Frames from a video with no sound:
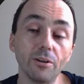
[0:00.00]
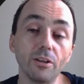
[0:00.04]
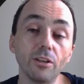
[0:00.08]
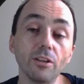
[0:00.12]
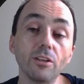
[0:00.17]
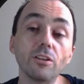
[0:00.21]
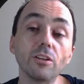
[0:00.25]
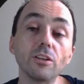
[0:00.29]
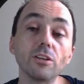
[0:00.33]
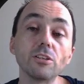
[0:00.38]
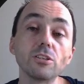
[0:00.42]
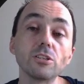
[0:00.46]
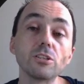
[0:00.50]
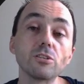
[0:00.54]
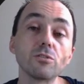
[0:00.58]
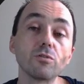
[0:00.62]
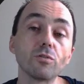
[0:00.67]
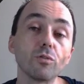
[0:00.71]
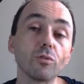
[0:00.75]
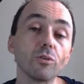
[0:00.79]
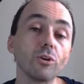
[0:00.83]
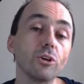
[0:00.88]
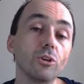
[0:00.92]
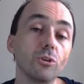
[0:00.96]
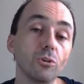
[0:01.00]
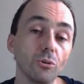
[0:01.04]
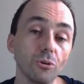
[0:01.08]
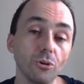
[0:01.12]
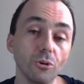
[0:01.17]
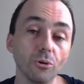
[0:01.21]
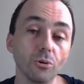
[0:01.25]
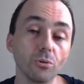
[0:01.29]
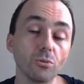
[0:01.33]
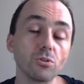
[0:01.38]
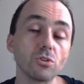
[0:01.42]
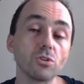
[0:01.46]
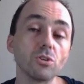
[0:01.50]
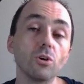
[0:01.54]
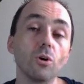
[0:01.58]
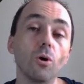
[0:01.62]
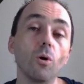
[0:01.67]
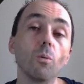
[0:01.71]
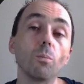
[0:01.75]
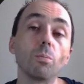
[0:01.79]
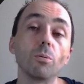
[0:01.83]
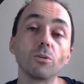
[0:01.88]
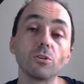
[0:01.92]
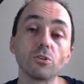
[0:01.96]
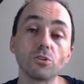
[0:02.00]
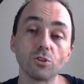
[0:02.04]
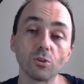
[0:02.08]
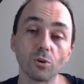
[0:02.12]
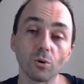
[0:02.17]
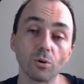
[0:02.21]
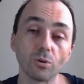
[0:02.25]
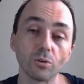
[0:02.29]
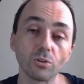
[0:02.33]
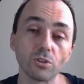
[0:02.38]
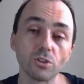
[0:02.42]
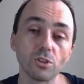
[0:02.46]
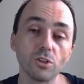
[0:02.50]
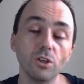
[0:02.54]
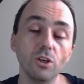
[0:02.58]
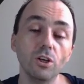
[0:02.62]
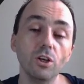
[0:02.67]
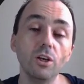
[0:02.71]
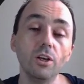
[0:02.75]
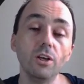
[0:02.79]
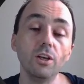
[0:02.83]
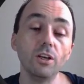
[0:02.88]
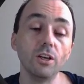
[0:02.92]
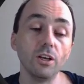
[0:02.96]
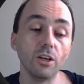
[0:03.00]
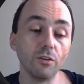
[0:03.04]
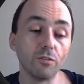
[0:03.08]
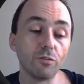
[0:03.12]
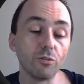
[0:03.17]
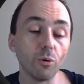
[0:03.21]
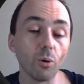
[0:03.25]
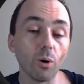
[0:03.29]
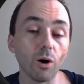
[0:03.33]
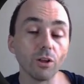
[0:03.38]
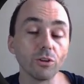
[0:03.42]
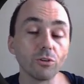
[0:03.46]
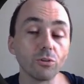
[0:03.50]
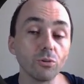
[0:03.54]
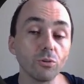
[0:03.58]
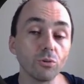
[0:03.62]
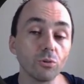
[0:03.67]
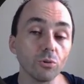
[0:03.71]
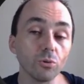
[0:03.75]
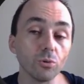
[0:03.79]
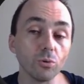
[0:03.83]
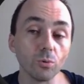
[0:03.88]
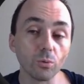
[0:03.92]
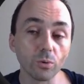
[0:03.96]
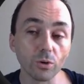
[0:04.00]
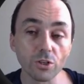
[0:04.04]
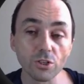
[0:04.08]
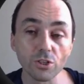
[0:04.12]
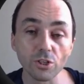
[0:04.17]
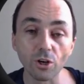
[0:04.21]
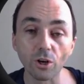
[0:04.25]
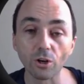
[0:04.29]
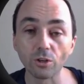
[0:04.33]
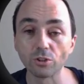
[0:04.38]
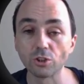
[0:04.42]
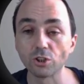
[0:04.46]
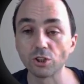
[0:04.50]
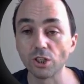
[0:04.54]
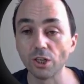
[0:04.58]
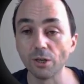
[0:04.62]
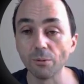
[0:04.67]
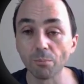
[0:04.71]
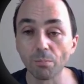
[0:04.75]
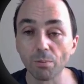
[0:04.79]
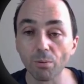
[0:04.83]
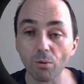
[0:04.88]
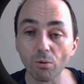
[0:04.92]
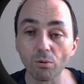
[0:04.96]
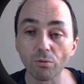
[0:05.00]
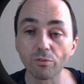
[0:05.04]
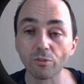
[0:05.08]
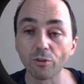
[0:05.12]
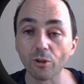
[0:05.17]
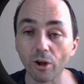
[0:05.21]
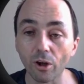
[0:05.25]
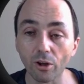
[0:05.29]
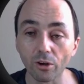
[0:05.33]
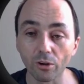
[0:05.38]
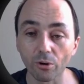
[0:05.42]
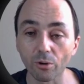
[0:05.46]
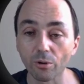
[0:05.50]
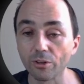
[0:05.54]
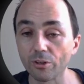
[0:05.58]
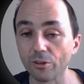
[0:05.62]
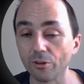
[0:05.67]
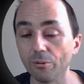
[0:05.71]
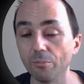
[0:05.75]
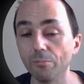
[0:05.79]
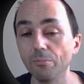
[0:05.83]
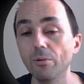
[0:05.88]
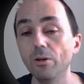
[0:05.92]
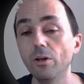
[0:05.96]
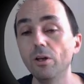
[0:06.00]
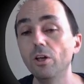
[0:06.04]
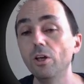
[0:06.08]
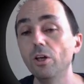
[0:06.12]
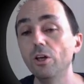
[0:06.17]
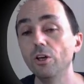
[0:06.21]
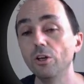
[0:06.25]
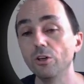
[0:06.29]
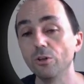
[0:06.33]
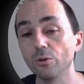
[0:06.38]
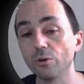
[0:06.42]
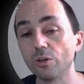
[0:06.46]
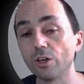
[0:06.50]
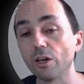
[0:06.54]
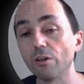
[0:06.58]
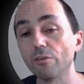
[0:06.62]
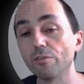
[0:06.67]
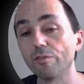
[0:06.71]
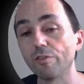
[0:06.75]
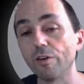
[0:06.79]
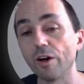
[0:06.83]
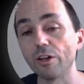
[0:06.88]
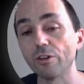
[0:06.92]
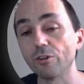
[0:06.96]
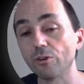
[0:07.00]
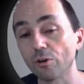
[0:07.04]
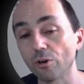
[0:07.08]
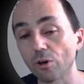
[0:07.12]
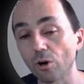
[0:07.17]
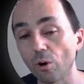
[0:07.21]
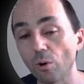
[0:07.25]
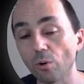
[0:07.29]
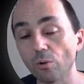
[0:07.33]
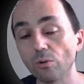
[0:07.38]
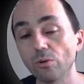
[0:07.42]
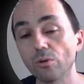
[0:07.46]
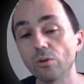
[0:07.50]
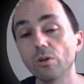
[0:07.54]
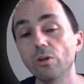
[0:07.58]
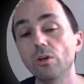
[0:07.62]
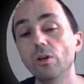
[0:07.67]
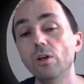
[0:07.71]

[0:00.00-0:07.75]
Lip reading: It is free to use, open source. If you want to do research, improve the algorithm, you can find the code.